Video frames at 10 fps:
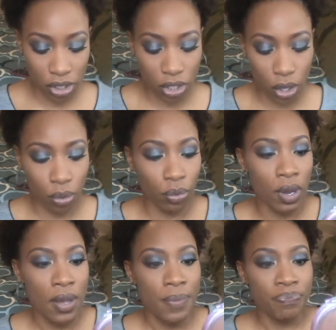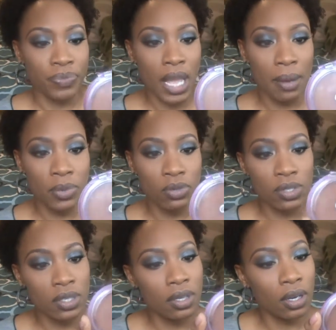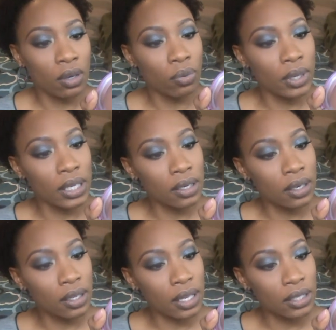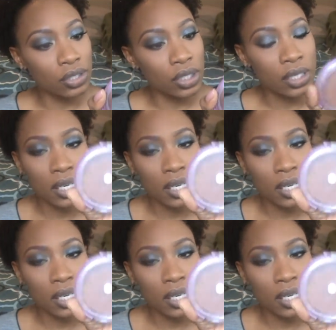So I'm using the Queen Collection